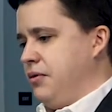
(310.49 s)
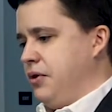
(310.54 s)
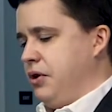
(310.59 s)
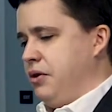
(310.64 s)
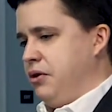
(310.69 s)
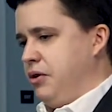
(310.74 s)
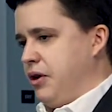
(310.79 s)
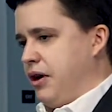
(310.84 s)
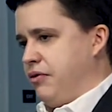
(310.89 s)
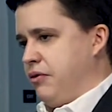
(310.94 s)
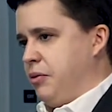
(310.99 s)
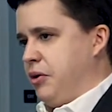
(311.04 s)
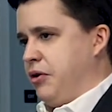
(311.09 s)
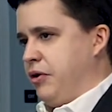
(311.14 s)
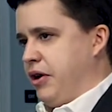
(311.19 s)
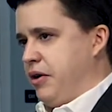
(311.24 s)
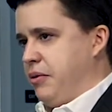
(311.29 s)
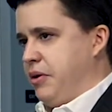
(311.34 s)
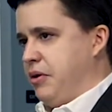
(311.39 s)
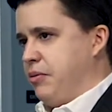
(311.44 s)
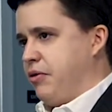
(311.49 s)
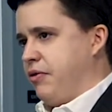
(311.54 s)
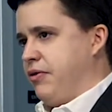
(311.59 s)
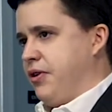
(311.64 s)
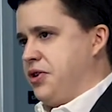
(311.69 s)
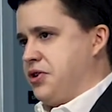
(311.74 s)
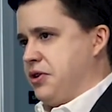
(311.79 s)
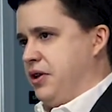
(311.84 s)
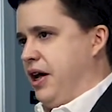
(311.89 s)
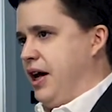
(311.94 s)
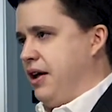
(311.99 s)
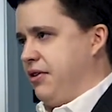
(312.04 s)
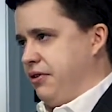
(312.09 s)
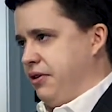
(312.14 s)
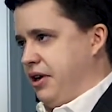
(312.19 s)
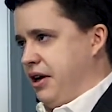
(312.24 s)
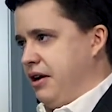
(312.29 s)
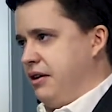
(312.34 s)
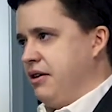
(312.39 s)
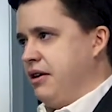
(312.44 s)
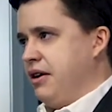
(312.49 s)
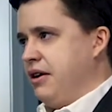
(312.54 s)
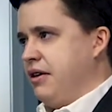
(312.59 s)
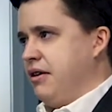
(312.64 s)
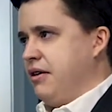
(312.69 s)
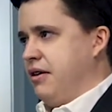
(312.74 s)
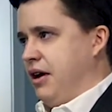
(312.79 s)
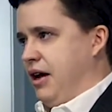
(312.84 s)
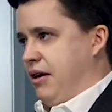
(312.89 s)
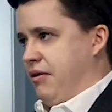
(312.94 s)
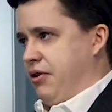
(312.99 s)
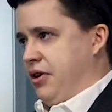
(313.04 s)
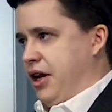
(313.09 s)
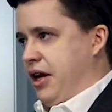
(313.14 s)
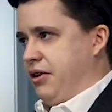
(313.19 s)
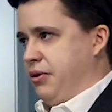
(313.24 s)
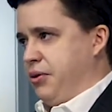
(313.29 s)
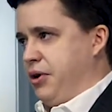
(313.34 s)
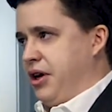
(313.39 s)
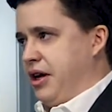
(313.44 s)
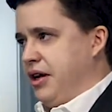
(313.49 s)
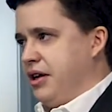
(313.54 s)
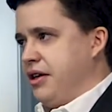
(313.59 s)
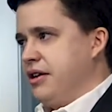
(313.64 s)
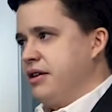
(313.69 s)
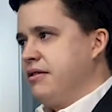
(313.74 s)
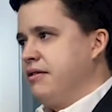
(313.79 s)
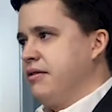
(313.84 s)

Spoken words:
you have to be ready to be a professional athlete every day of the week,